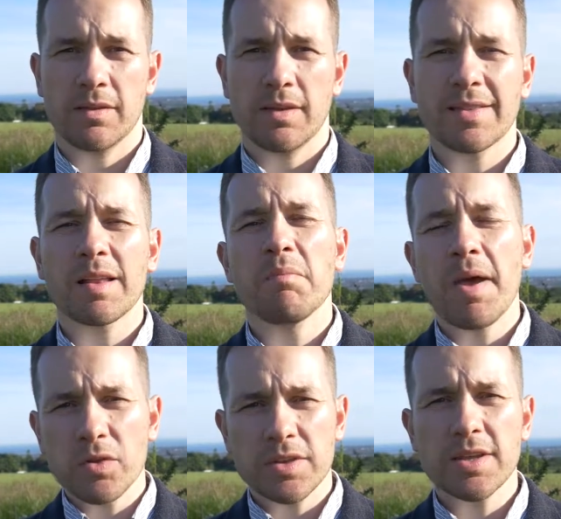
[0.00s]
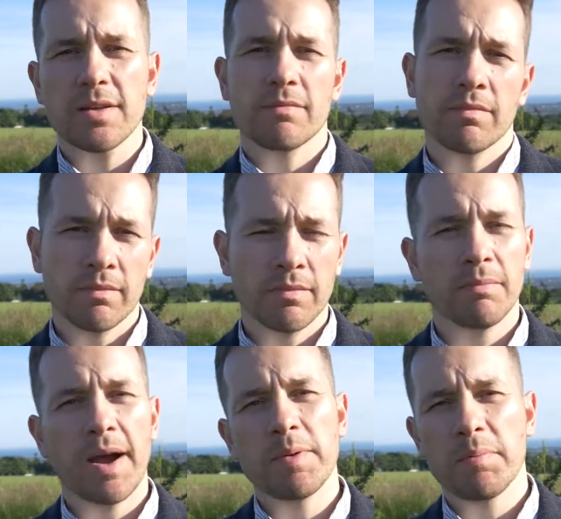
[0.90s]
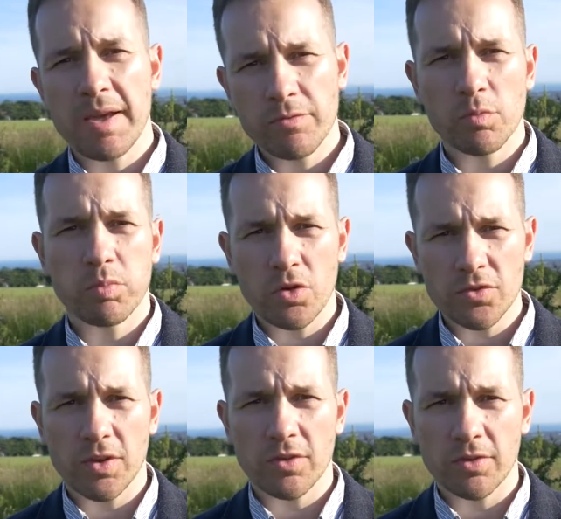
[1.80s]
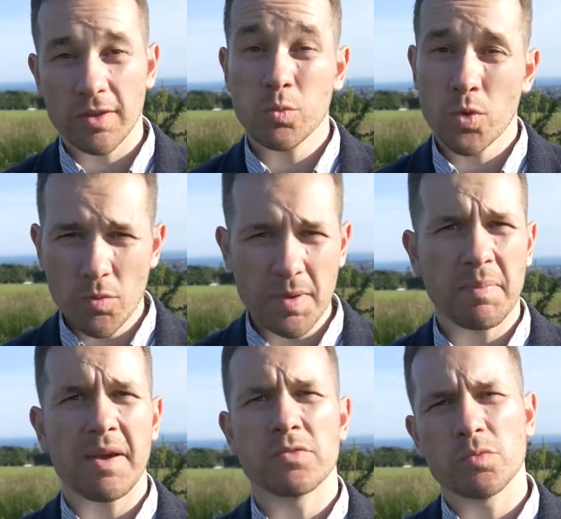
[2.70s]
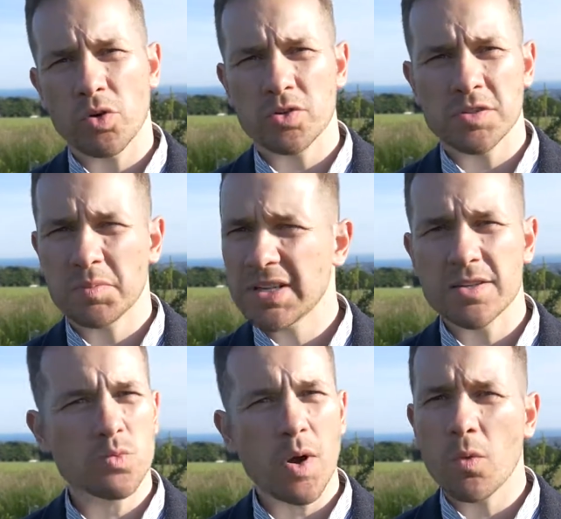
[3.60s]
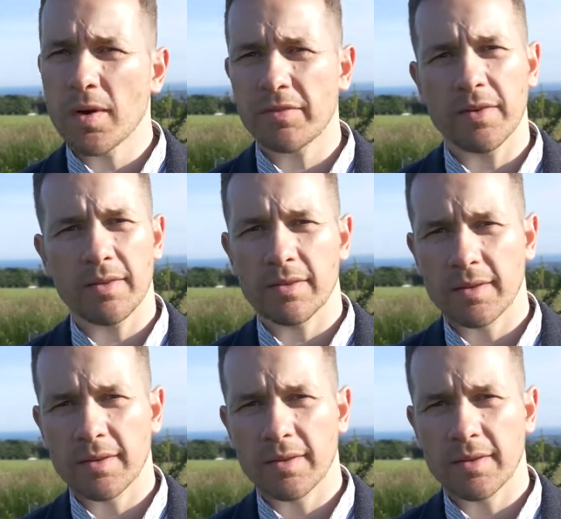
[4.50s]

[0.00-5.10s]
And that melting might be a painful process. It will be a painful process, but it is well worth it.